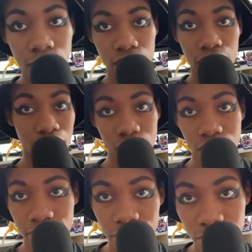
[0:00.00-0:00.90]
I
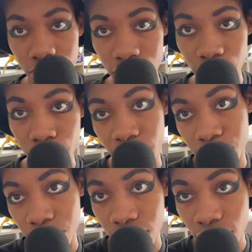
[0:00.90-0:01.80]
just love the shirt. and It
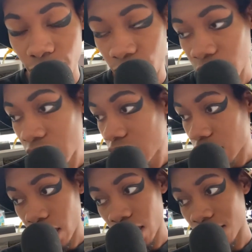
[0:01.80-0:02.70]
reminds me of
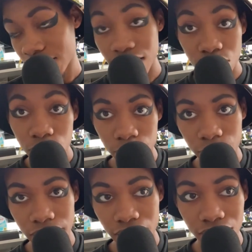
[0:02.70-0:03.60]
uh, that
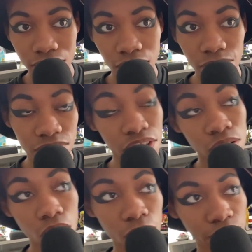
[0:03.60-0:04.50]
trip, and that's a, a,
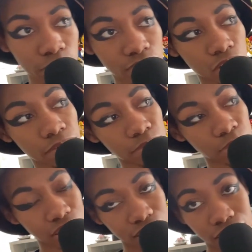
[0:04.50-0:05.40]
video all for itself. If you
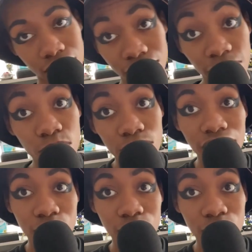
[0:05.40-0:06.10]
want to see, if you guys